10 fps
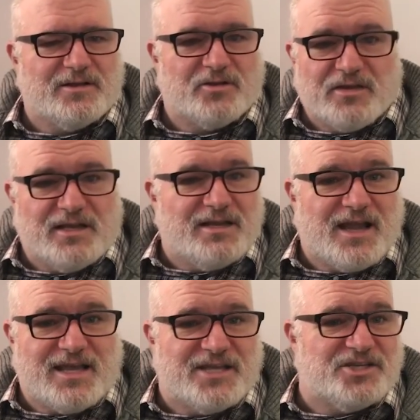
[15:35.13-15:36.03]
green
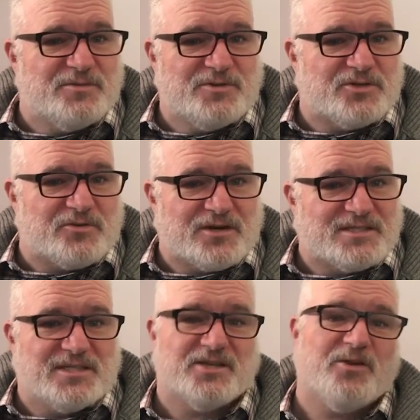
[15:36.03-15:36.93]
Nike gym
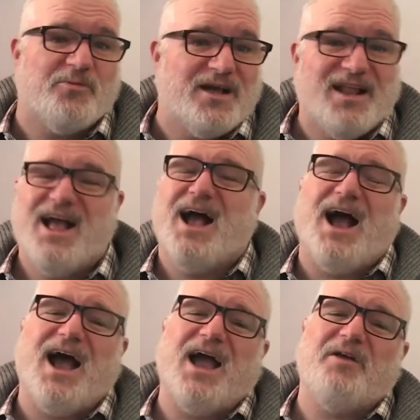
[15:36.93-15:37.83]
shorts. And you know what?
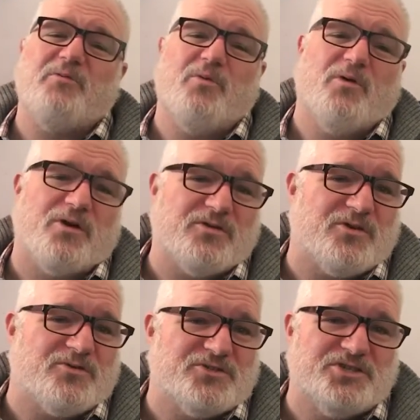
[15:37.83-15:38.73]
I wore
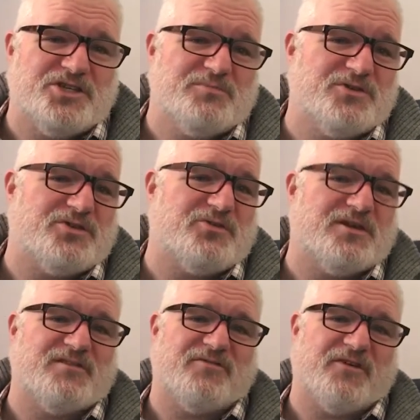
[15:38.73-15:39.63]
those gym
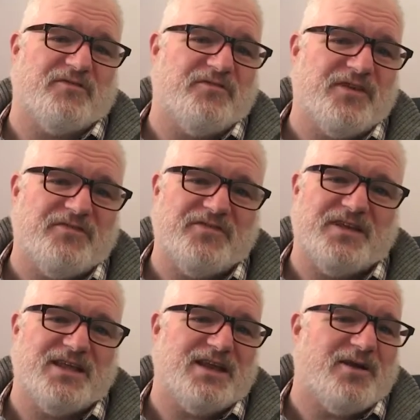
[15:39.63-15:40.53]
shorts for
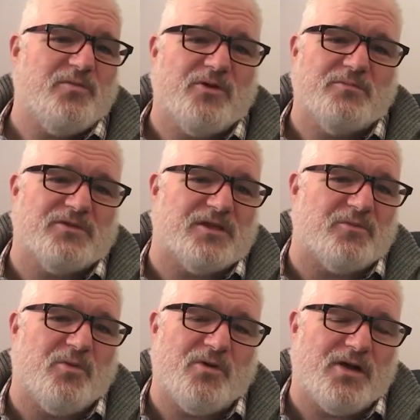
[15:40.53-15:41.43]
I wore them till they
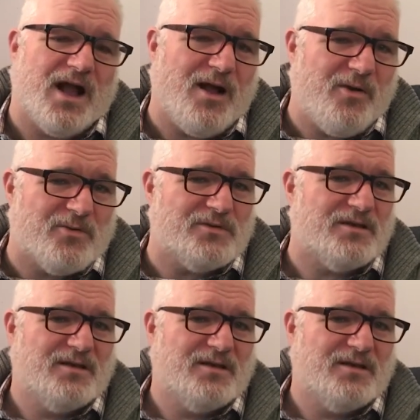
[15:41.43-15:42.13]
wore out.